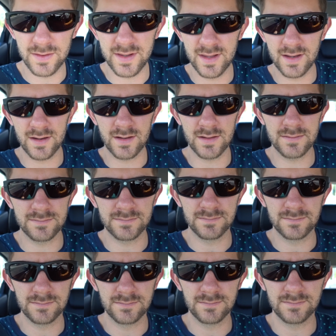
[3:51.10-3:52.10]
Here
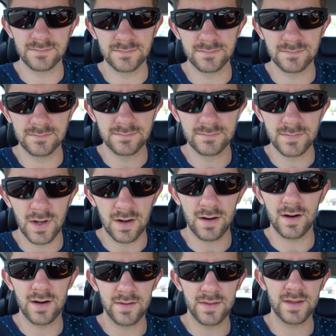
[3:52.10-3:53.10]

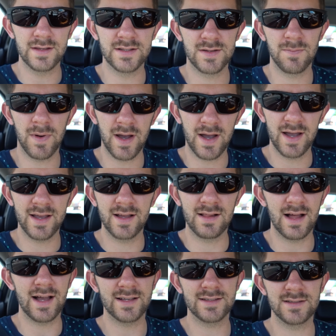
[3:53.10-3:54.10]
are the spy
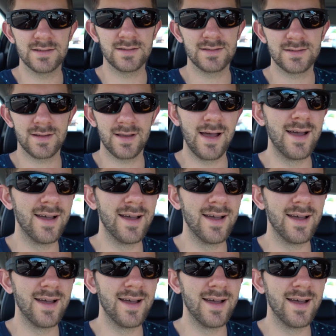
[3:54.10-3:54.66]
glasses.